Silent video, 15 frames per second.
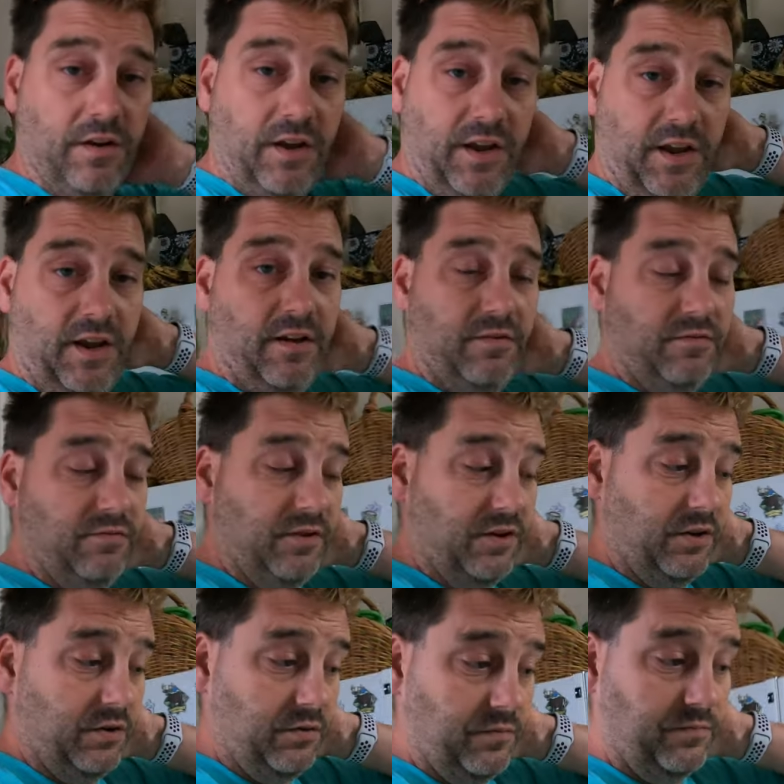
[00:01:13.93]
I have
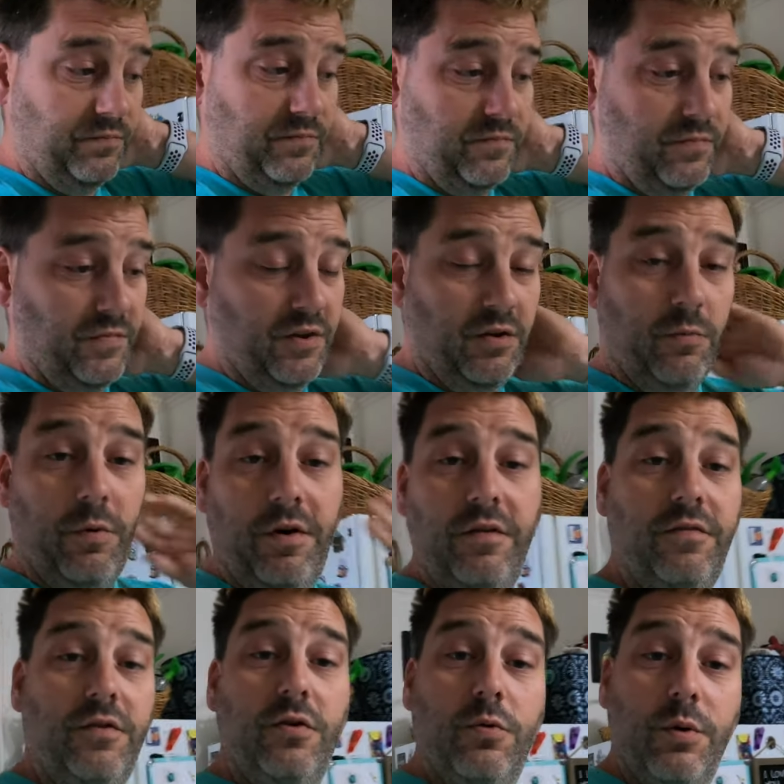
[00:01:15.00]
quite a
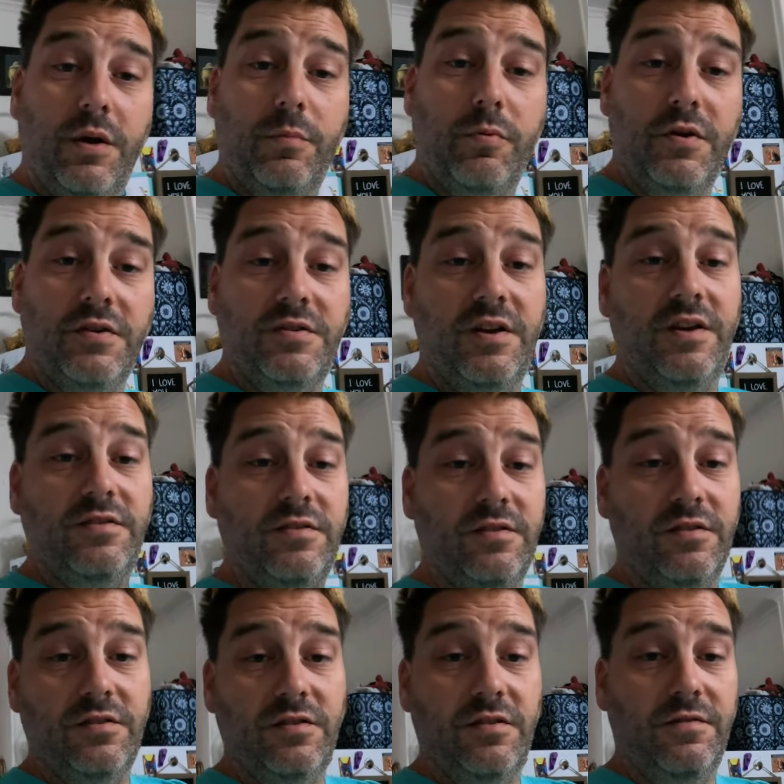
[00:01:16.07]
few quick presets.
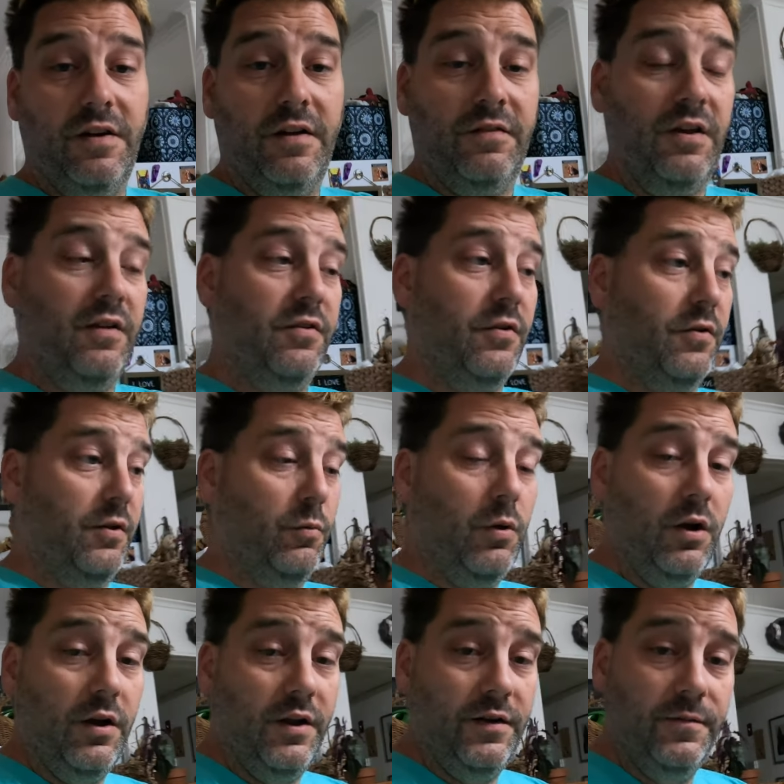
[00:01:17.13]
This is 5K30
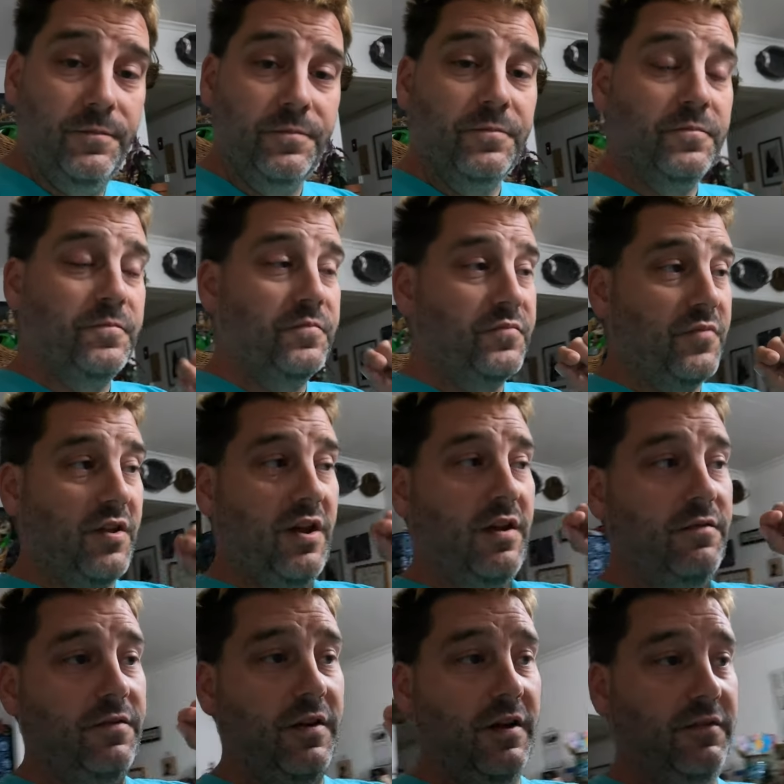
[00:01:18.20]
wide. I
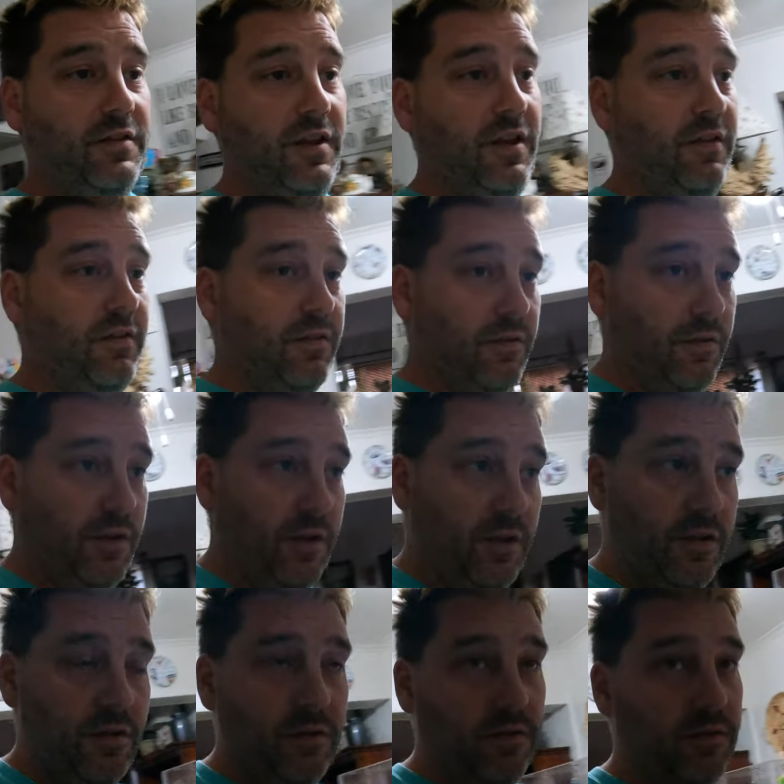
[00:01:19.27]
have 5K30
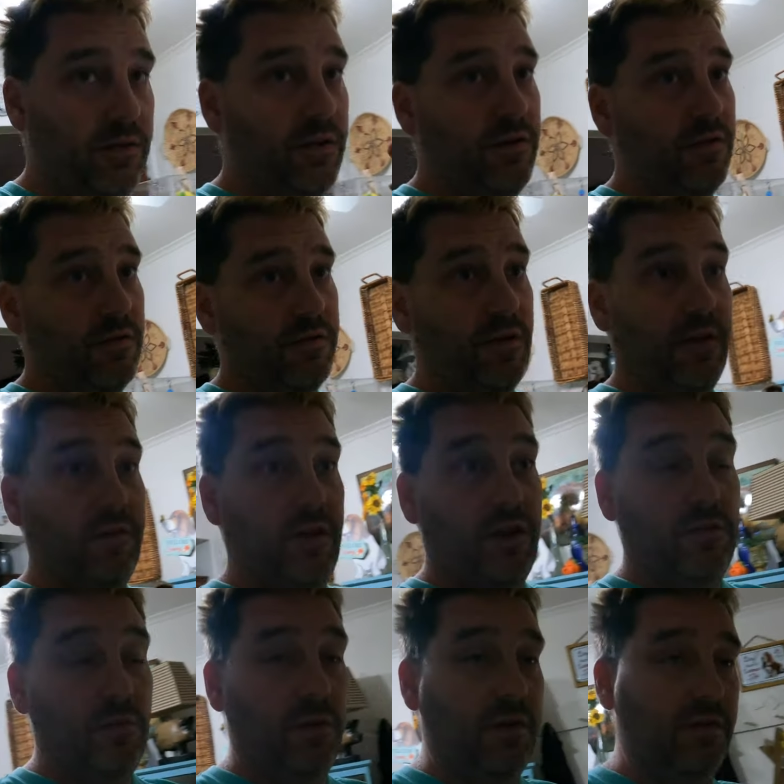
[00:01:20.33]
linear,
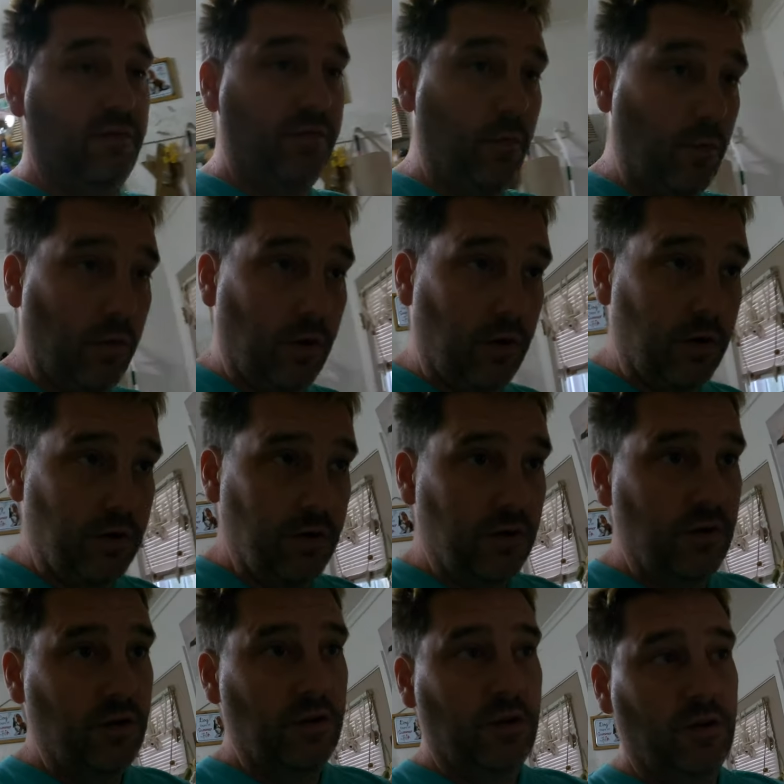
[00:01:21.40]
5K24
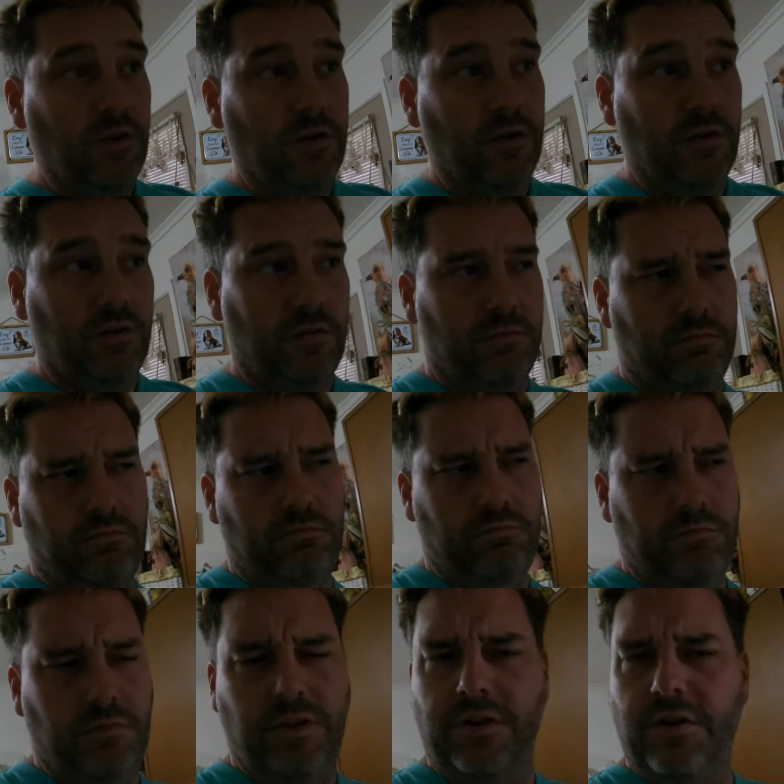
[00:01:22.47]

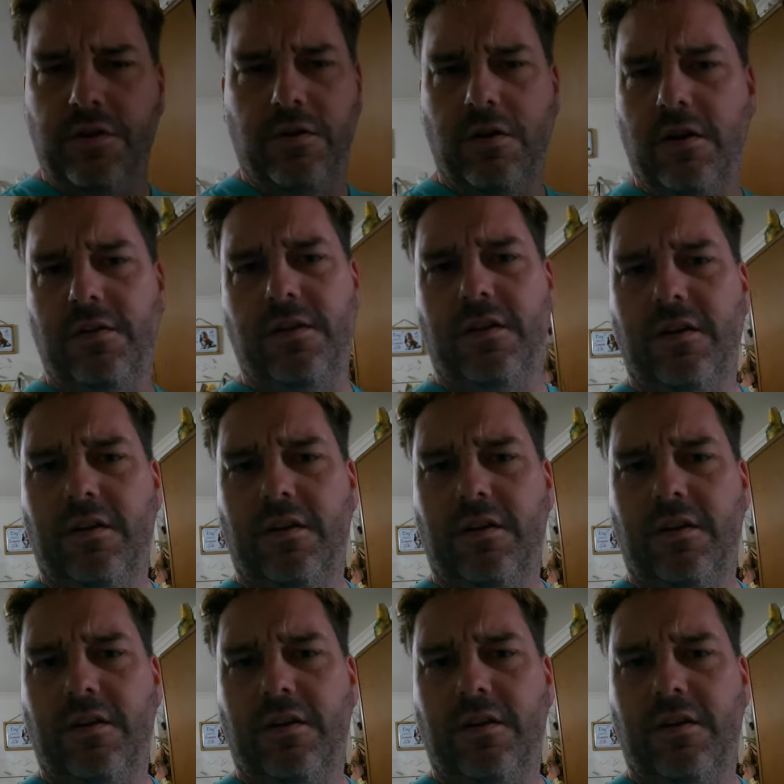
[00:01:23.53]
linear, I